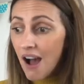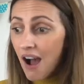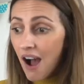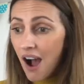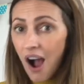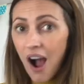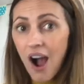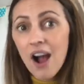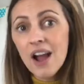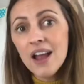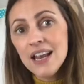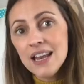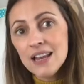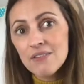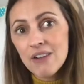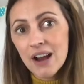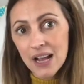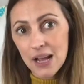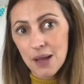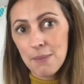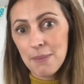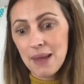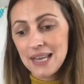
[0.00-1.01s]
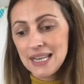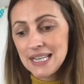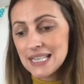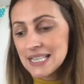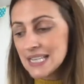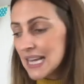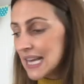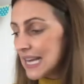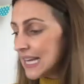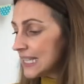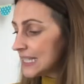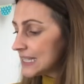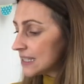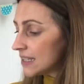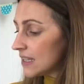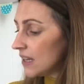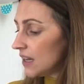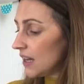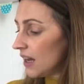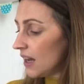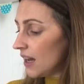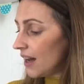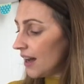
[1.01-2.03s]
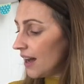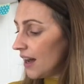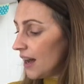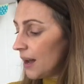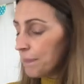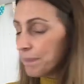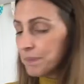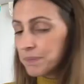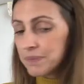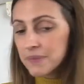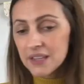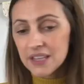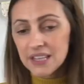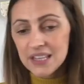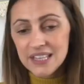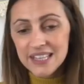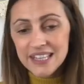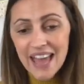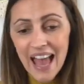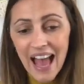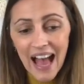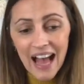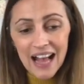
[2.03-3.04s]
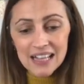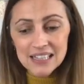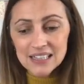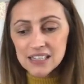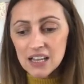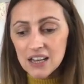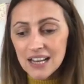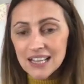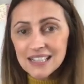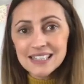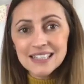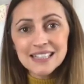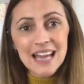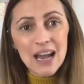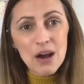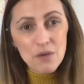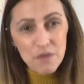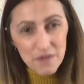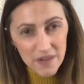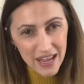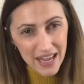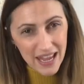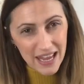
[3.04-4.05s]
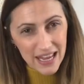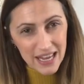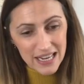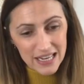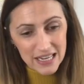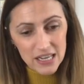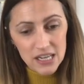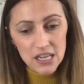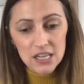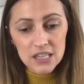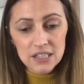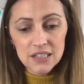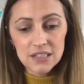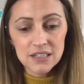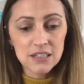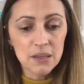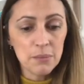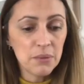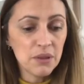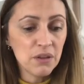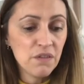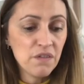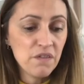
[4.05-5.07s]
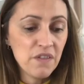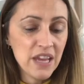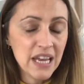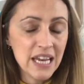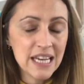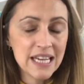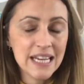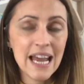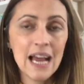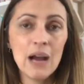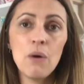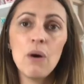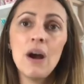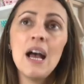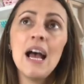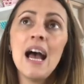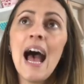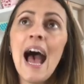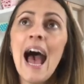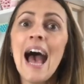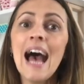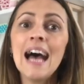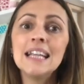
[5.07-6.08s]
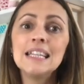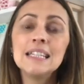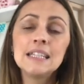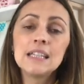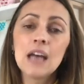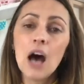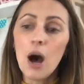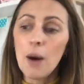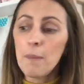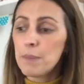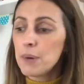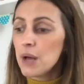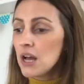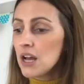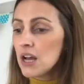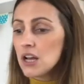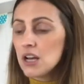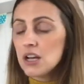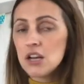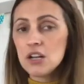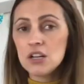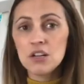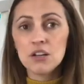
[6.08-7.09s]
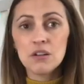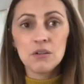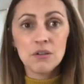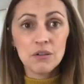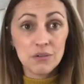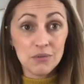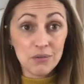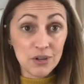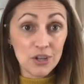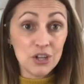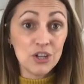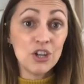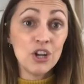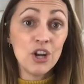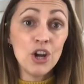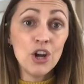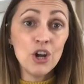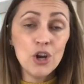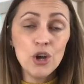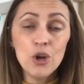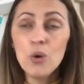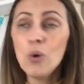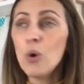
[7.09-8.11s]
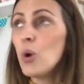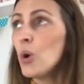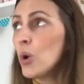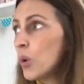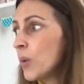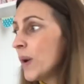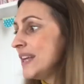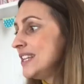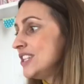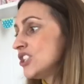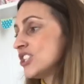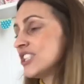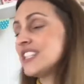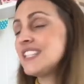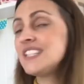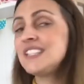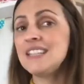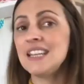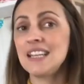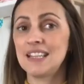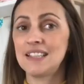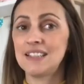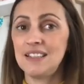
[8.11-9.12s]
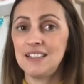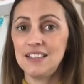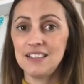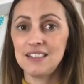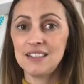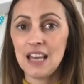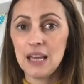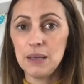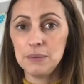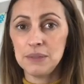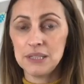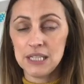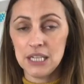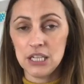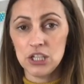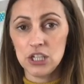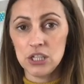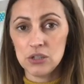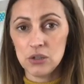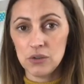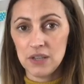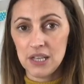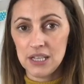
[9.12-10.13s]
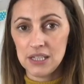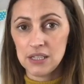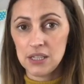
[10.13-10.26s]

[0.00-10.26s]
Highly recommend it. Yeah, so let's delve in to some of the feet. Now, hands up, who always just sticks to the same stitches on their